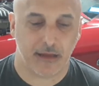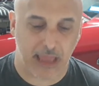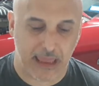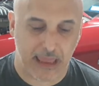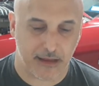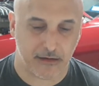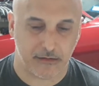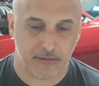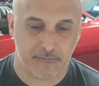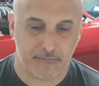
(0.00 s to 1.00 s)
and
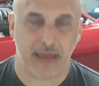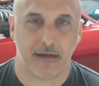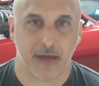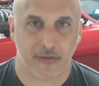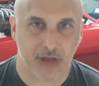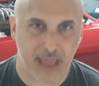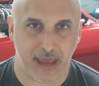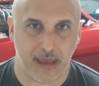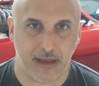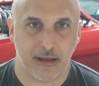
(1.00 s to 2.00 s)
make another hit